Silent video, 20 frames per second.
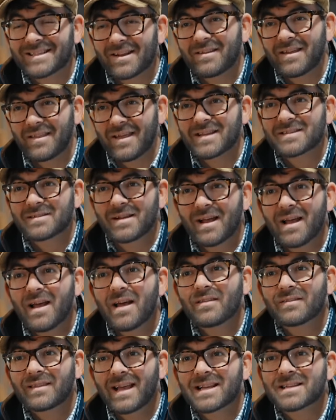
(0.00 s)
So that's why I
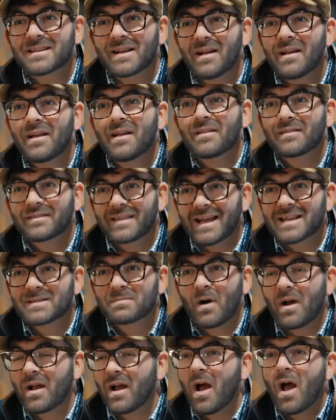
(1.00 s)
didn't make it here today, because you
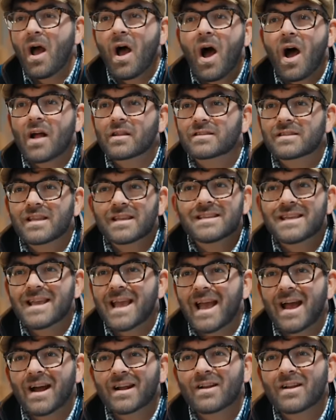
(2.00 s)
don't really shoot it.